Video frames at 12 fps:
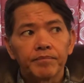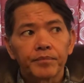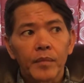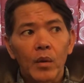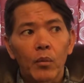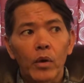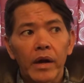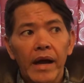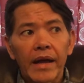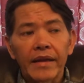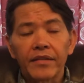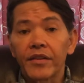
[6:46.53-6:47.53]
What I
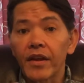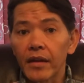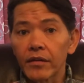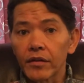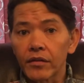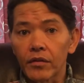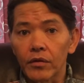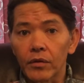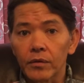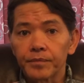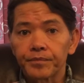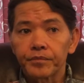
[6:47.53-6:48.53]
intend to do
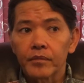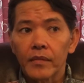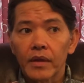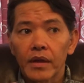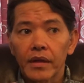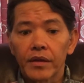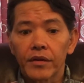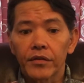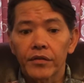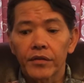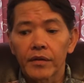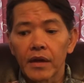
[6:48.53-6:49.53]

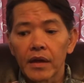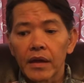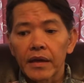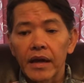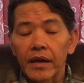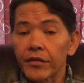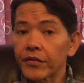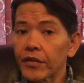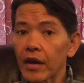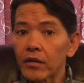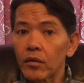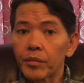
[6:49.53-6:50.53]
is kind of
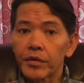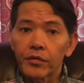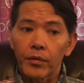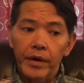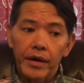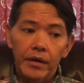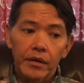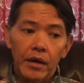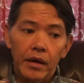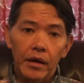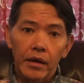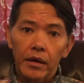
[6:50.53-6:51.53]
cycle between
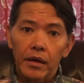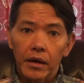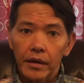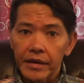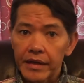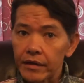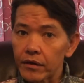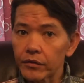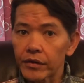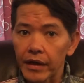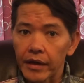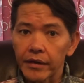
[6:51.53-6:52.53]
a keto
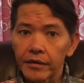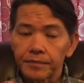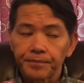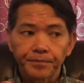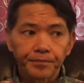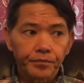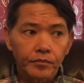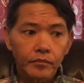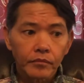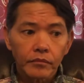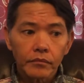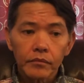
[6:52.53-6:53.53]
diet,
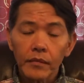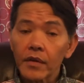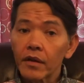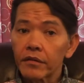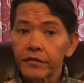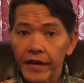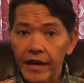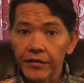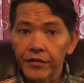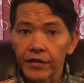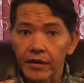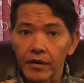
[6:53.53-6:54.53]

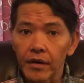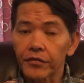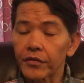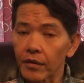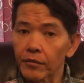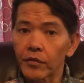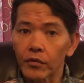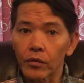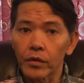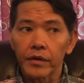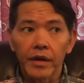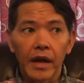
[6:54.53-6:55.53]
fasting of some
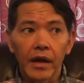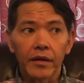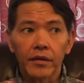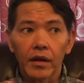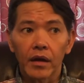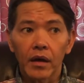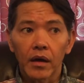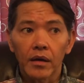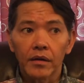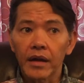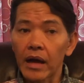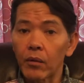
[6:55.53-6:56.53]
sort, not
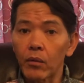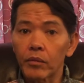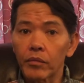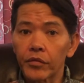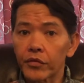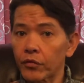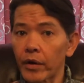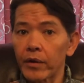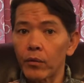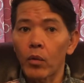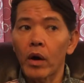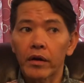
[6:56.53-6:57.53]
straight
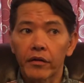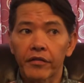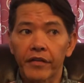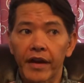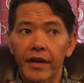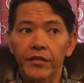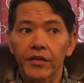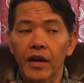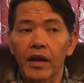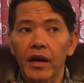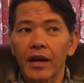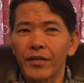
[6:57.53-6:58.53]
water fast.
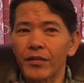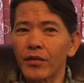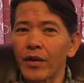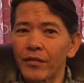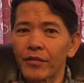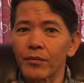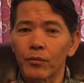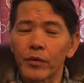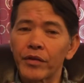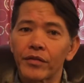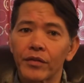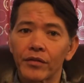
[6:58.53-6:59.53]
I still have some
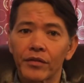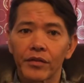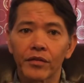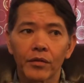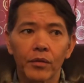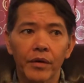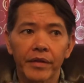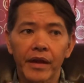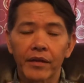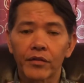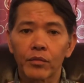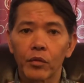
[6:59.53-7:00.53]
research to do on
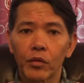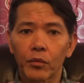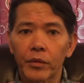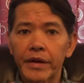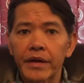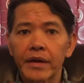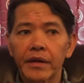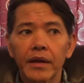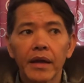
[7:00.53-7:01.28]
that, some more reading